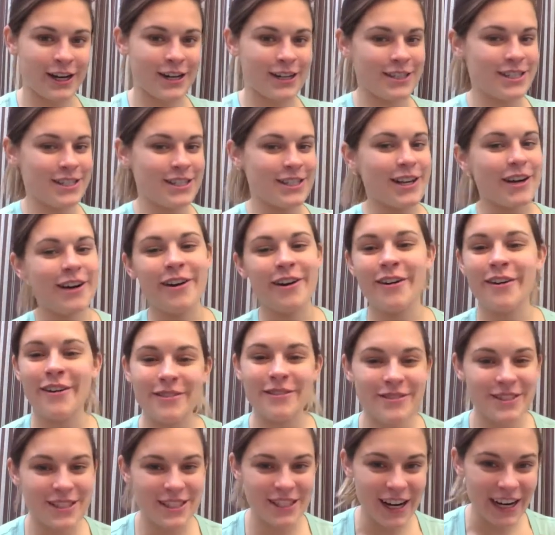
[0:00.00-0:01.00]
so I'm
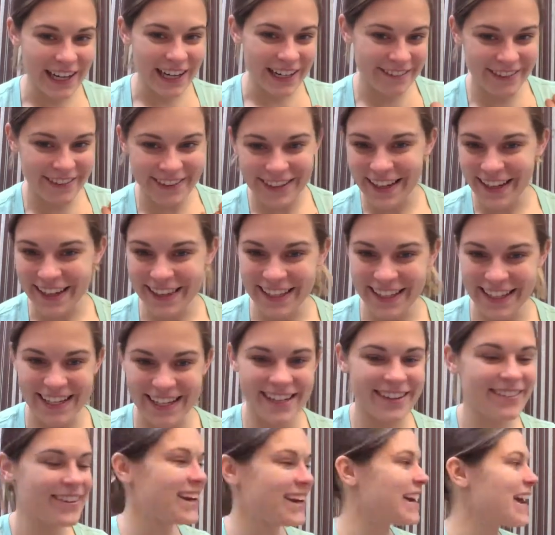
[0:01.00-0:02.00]
sorry they're not looking
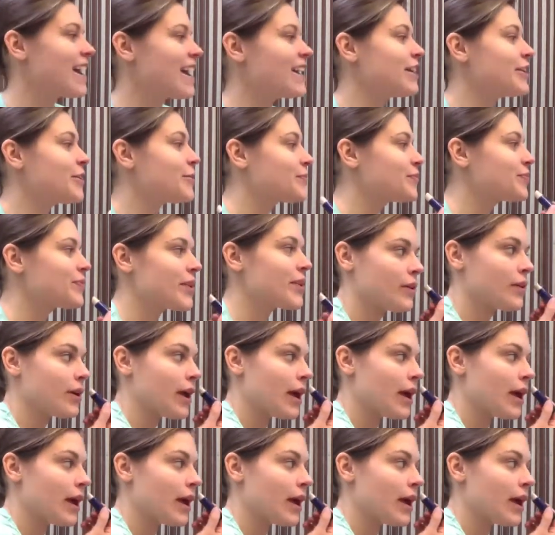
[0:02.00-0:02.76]
right at you. Okay.